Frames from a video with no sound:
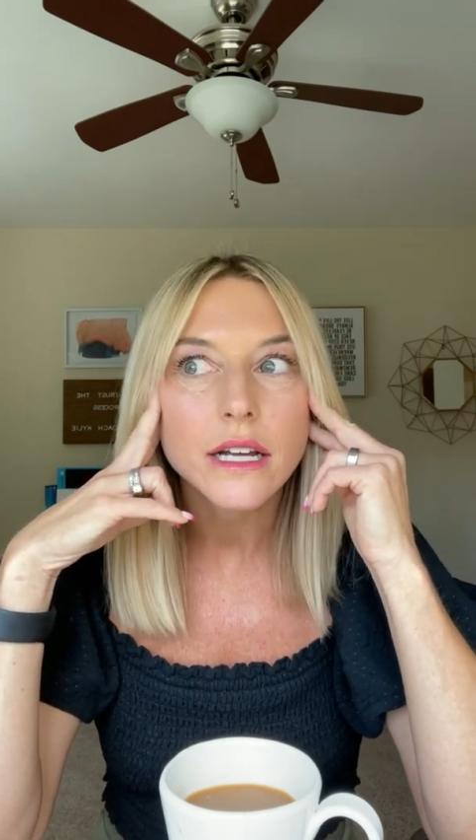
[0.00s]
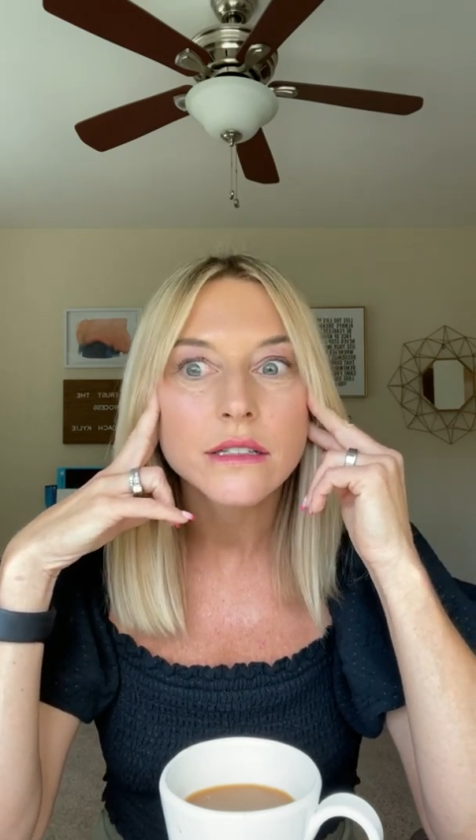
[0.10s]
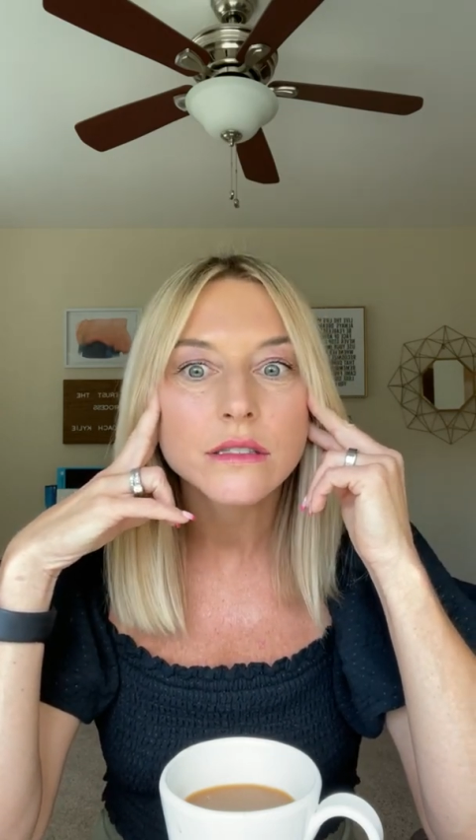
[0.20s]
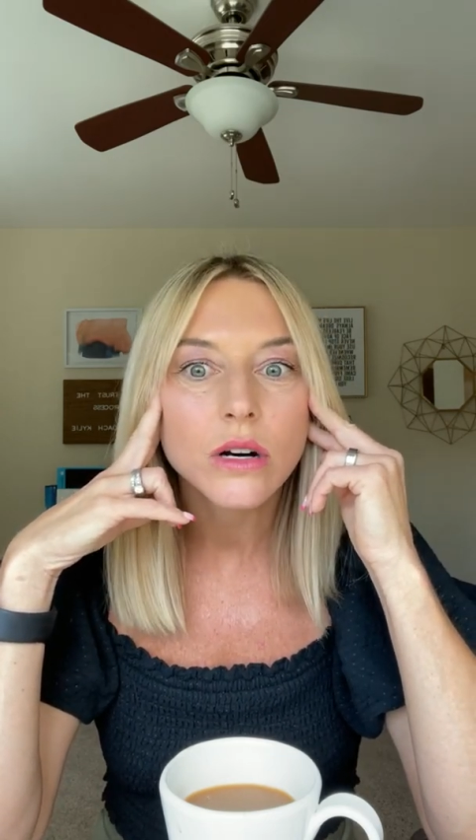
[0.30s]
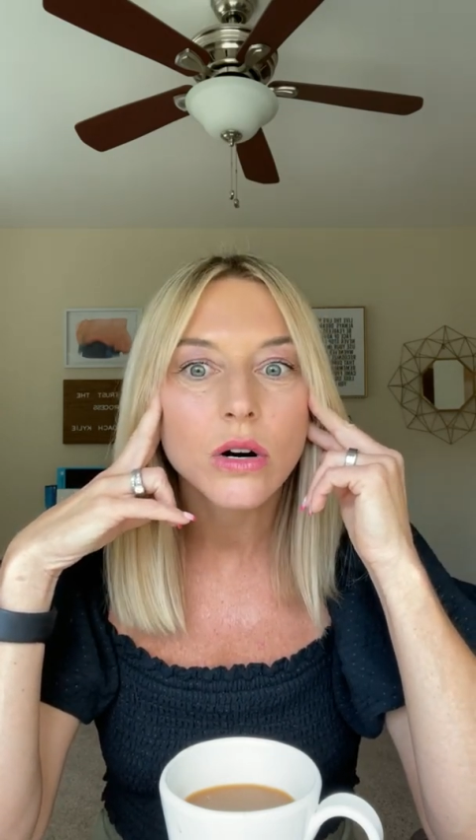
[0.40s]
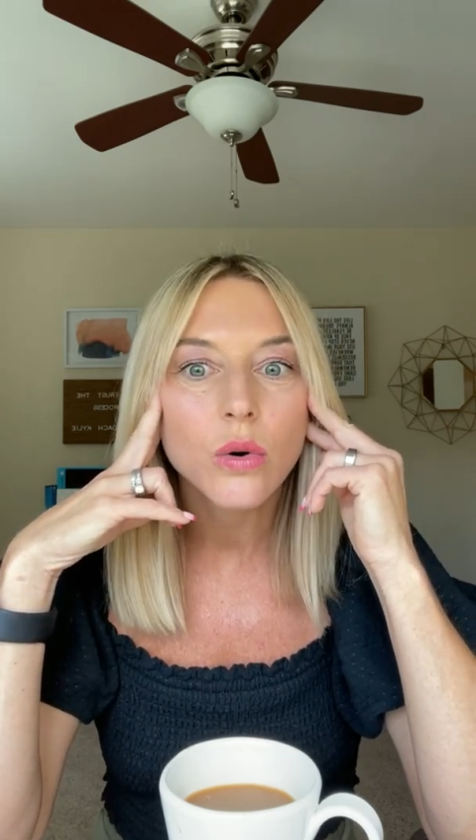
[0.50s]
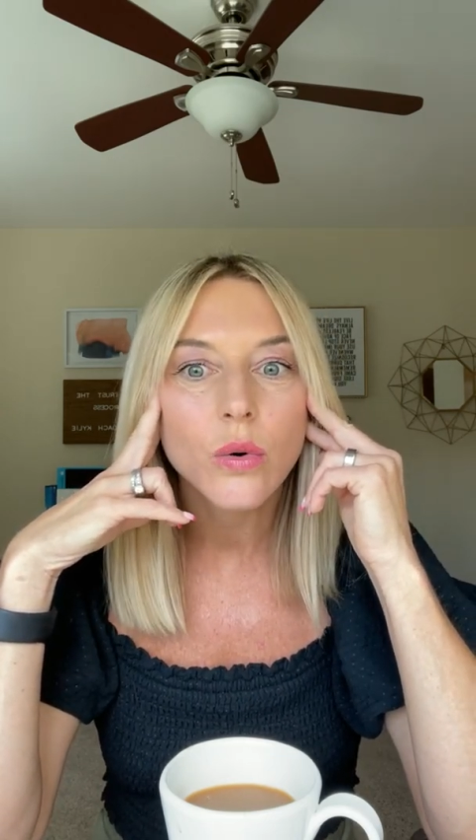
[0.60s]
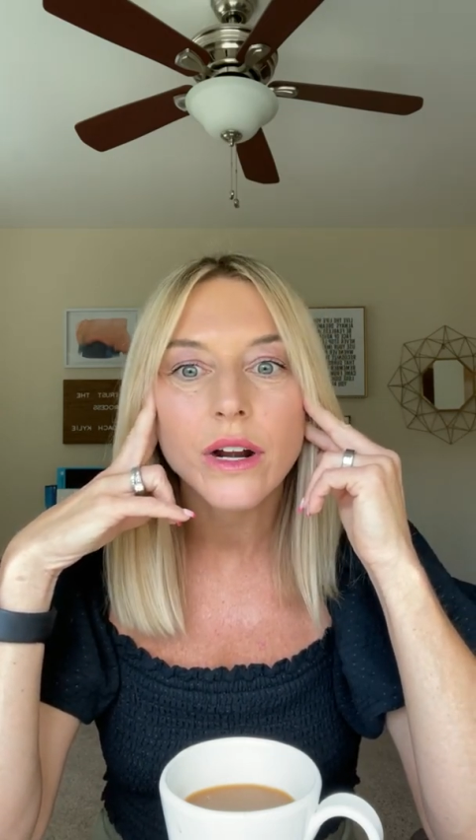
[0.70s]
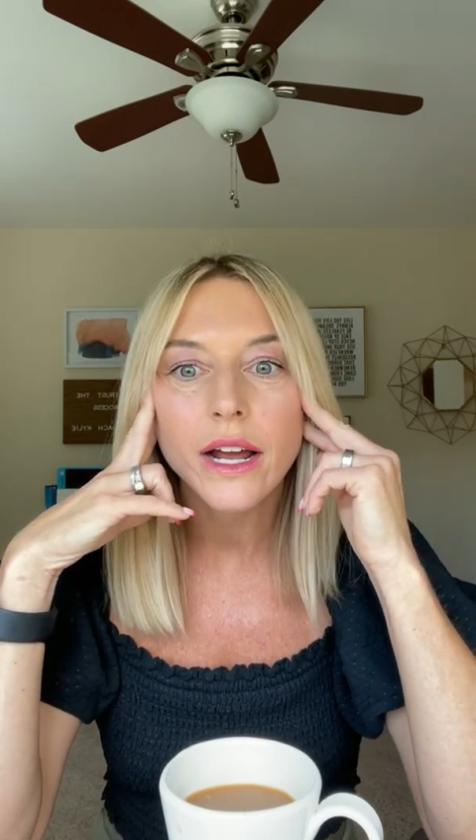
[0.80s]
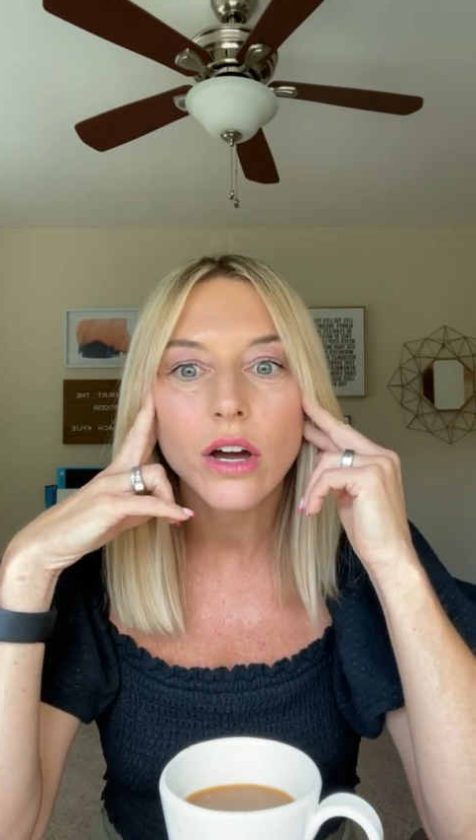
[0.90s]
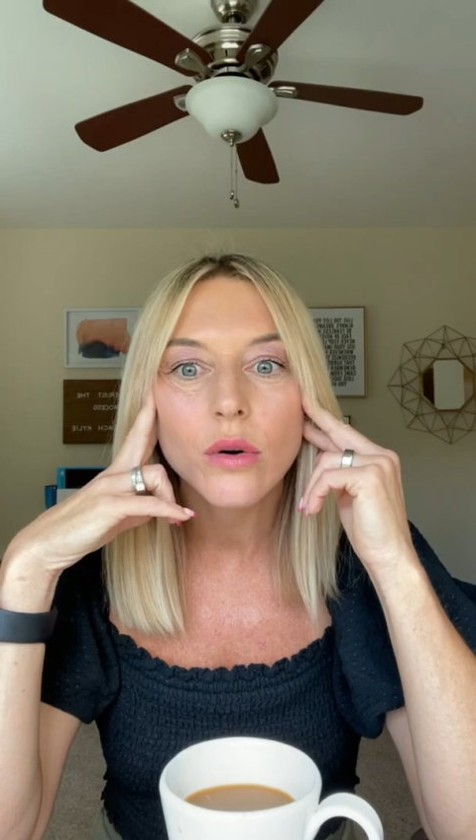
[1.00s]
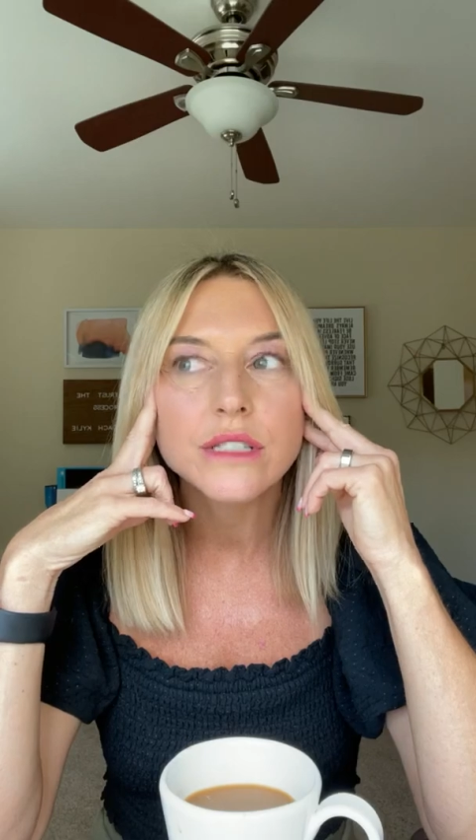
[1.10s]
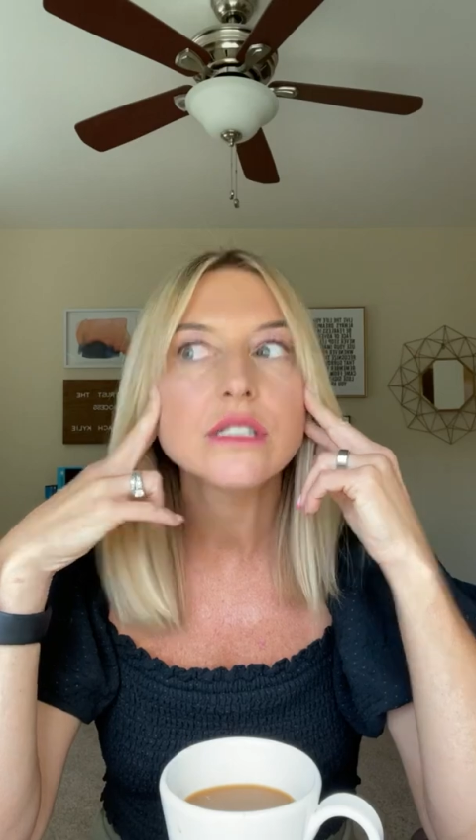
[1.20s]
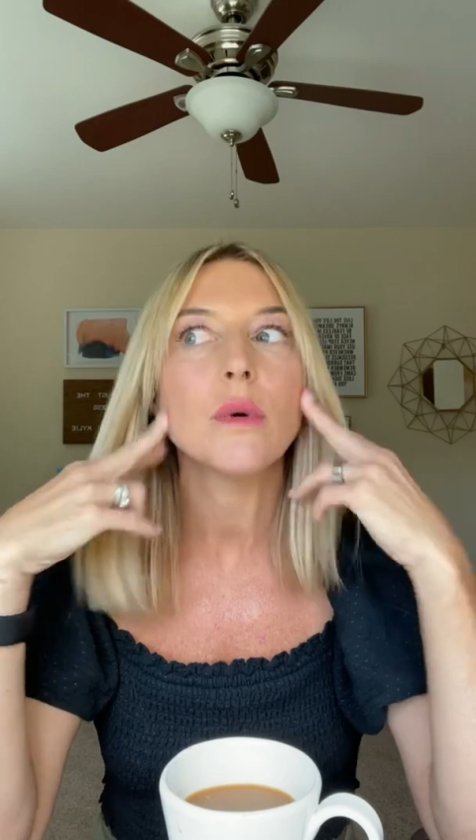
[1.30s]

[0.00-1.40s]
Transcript: And so when I go into